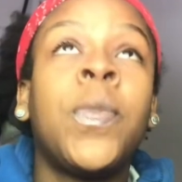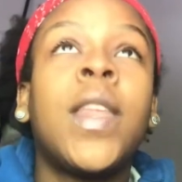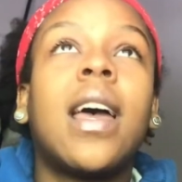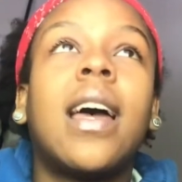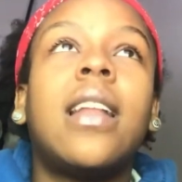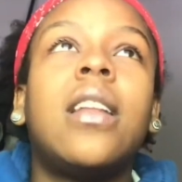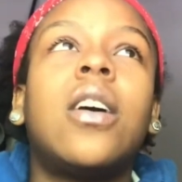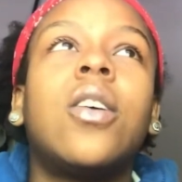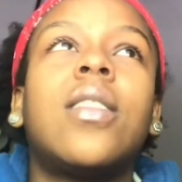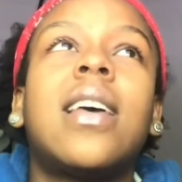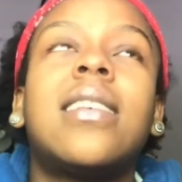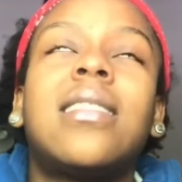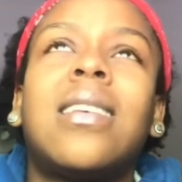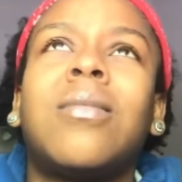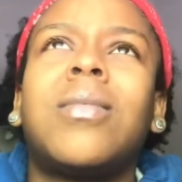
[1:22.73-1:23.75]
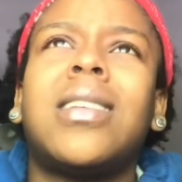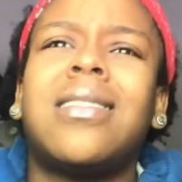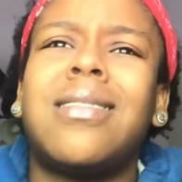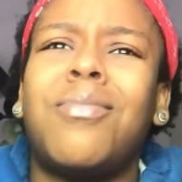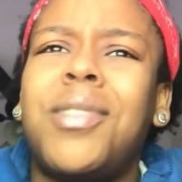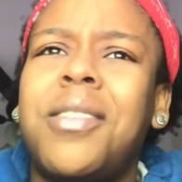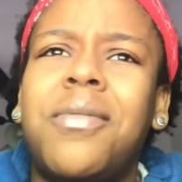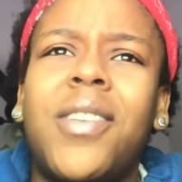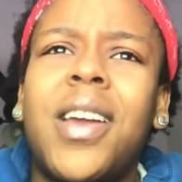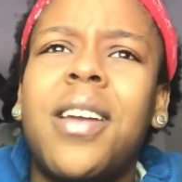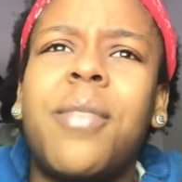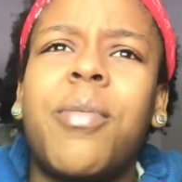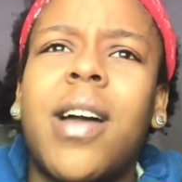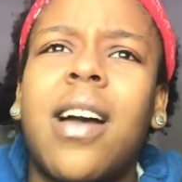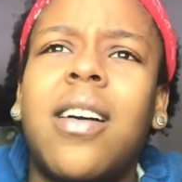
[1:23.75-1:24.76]
I know that's something to be
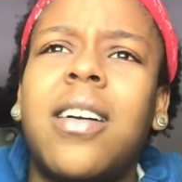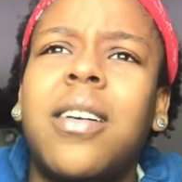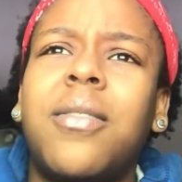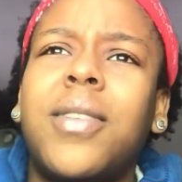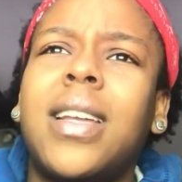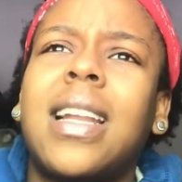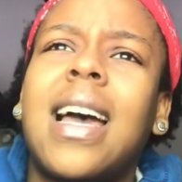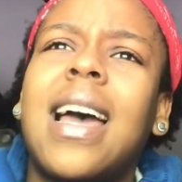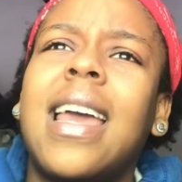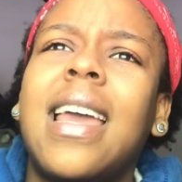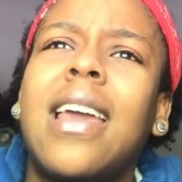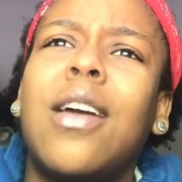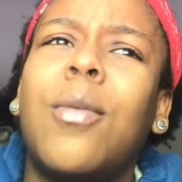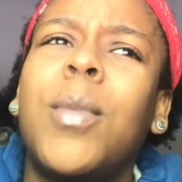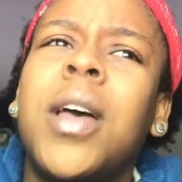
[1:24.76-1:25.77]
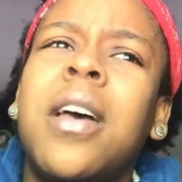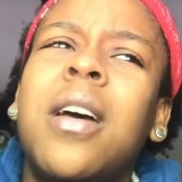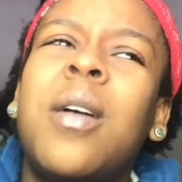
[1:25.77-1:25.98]
very proud of, and I am,